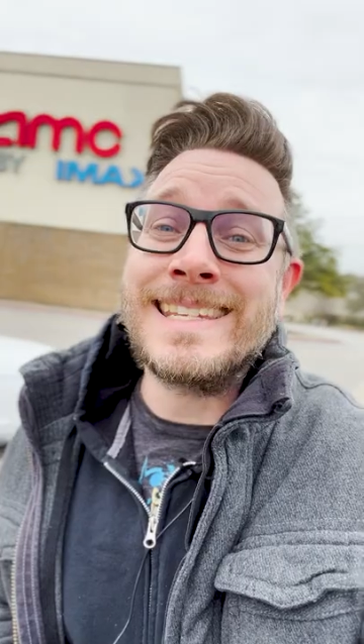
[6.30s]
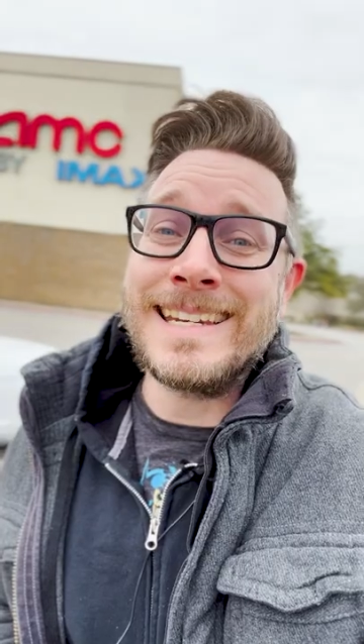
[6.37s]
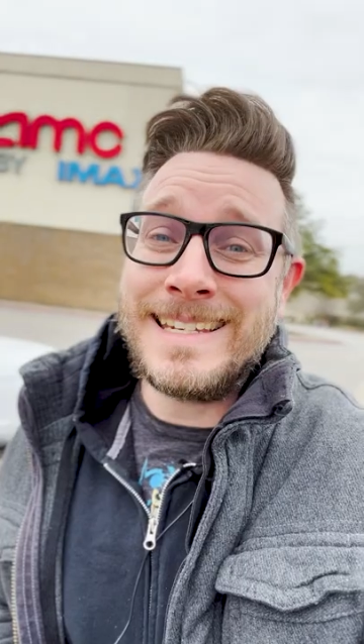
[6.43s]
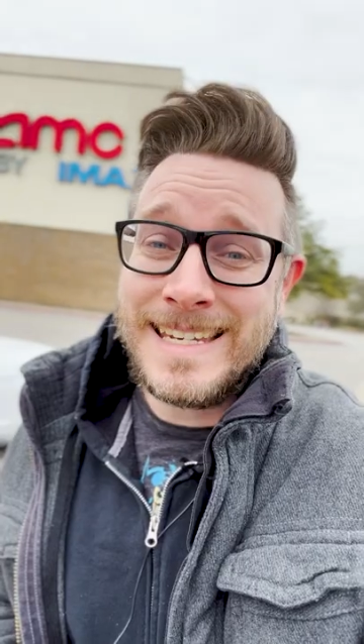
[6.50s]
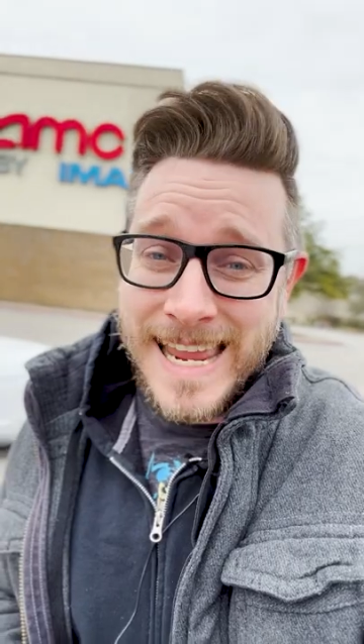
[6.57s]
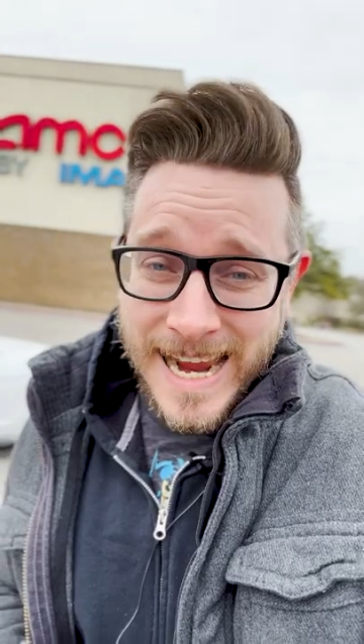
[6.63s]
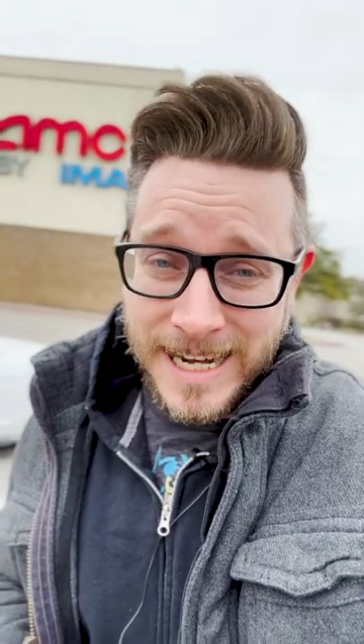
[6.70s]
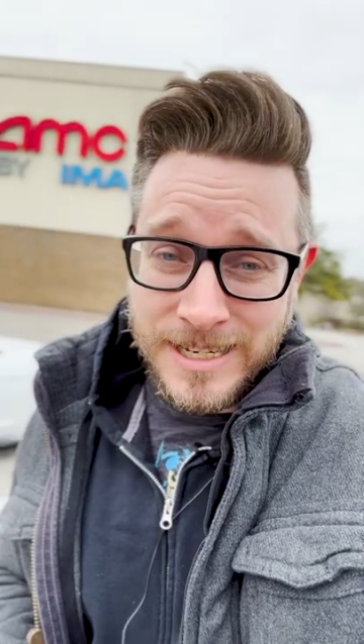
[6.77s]

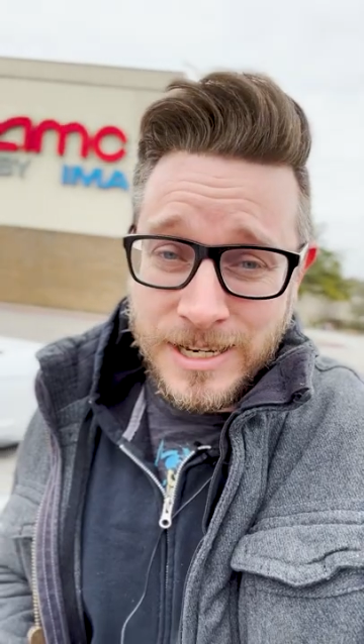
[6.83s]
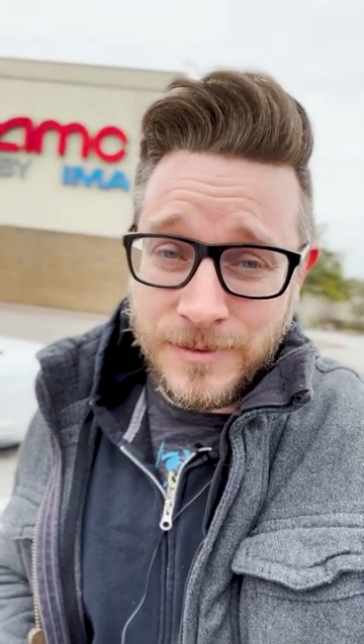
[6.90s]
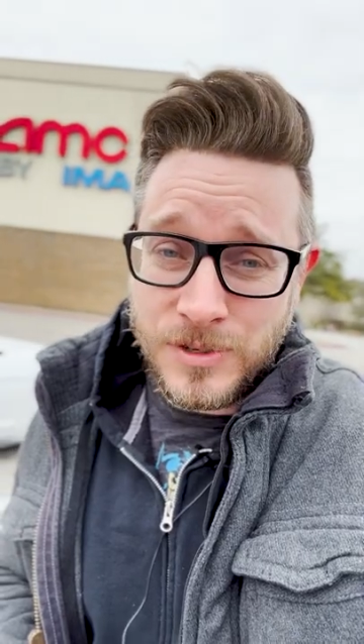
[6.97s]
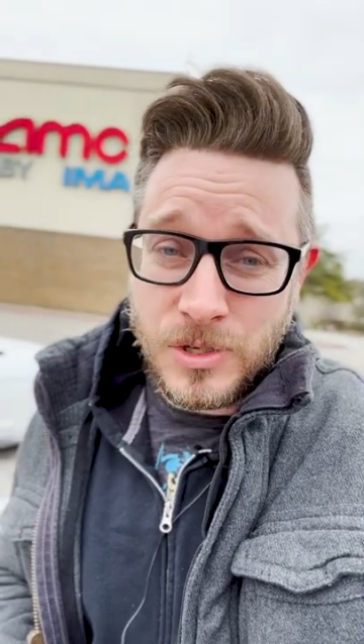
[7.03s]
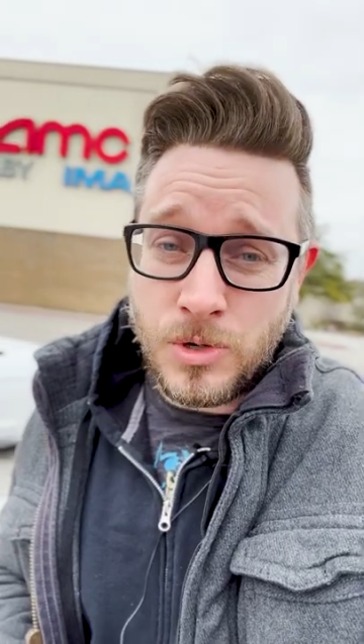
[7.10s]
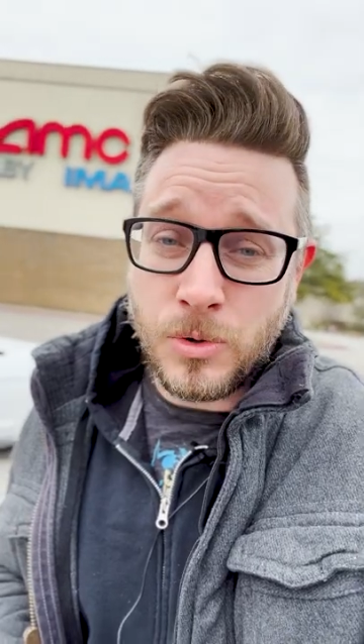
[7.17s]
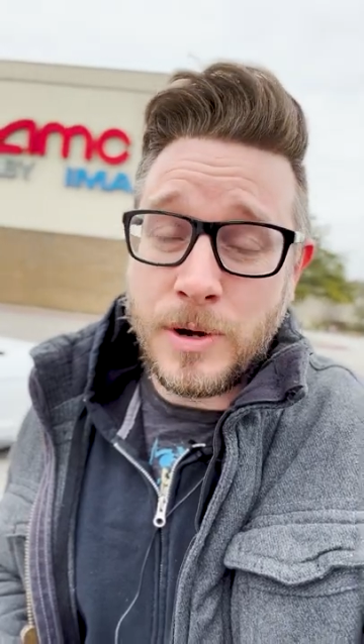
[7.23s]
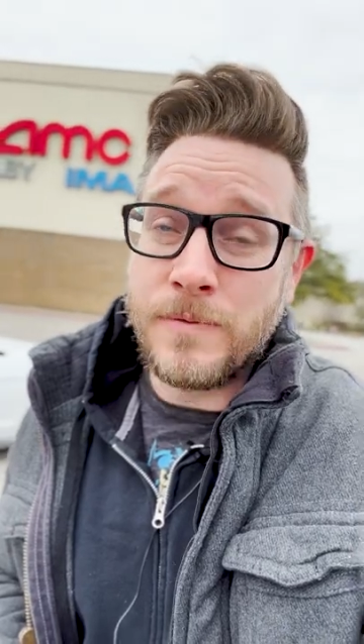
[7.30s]
detective
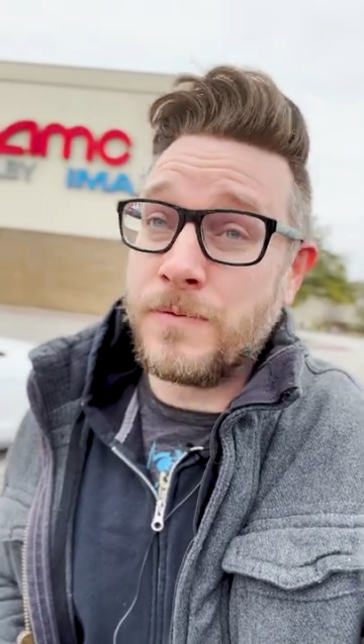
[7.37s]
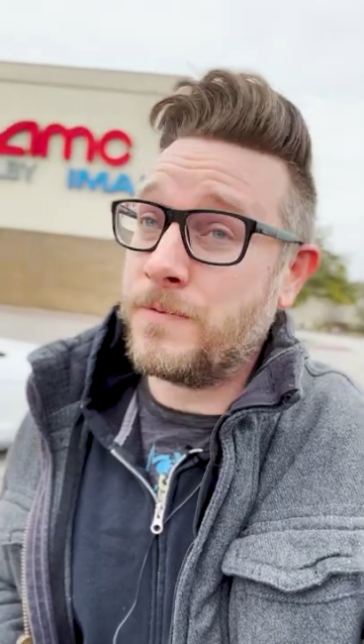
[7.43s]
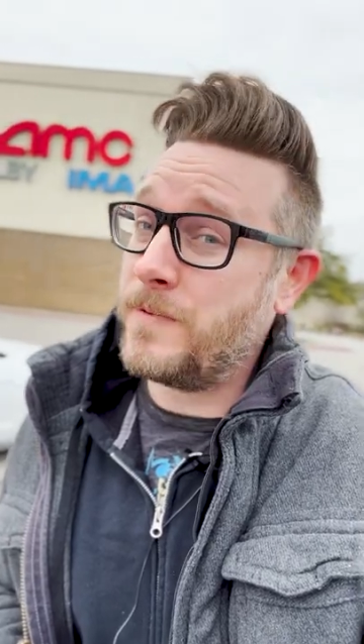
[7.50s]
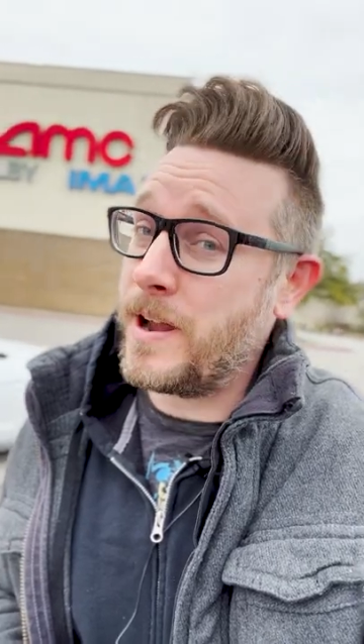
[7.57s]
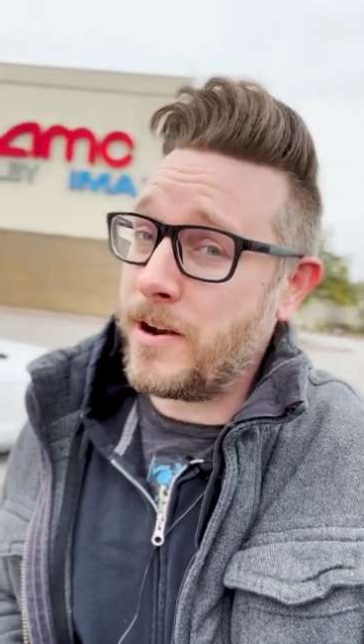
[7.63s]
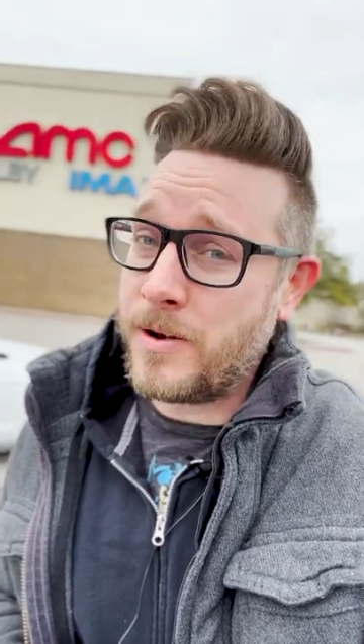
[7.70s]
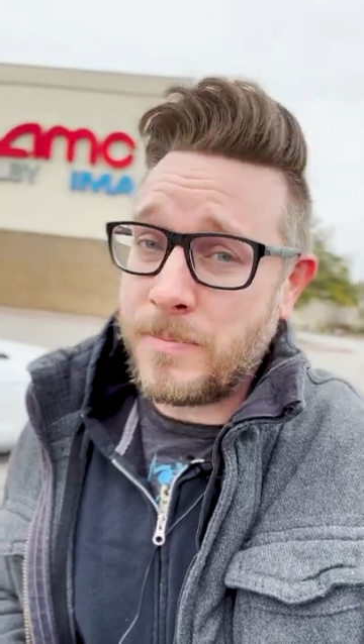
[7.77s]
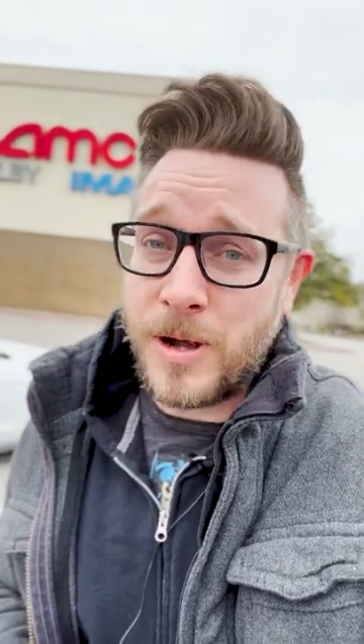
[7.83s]
story,
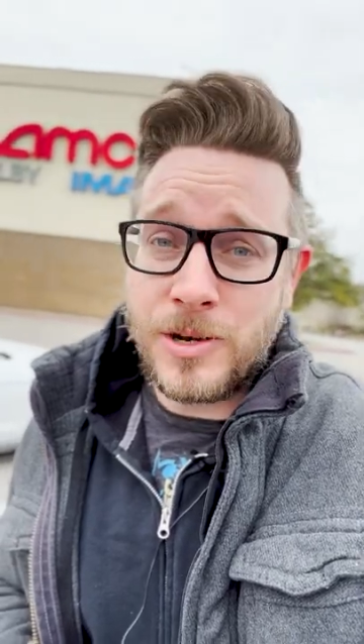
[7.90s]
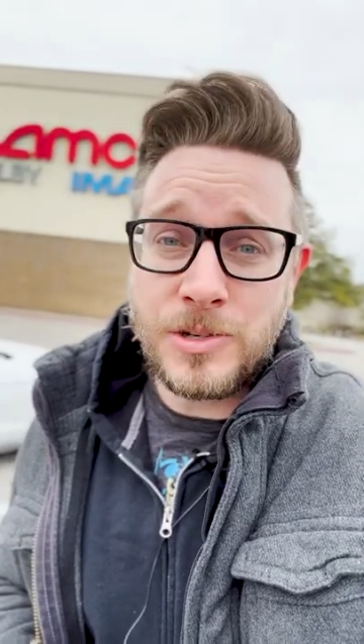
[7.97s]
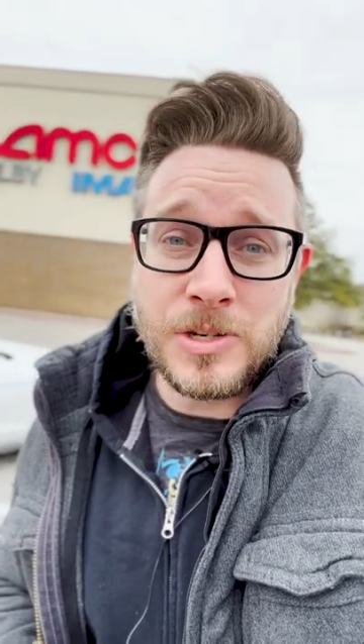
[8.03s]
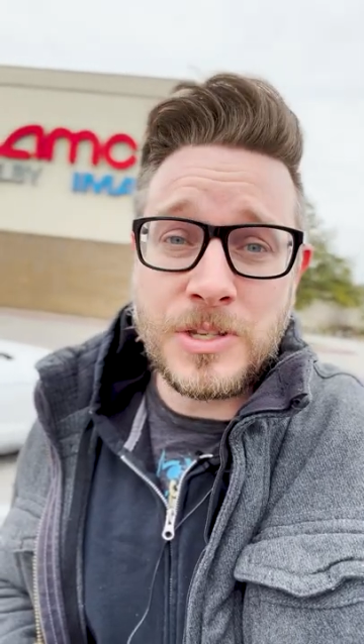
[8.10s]
very much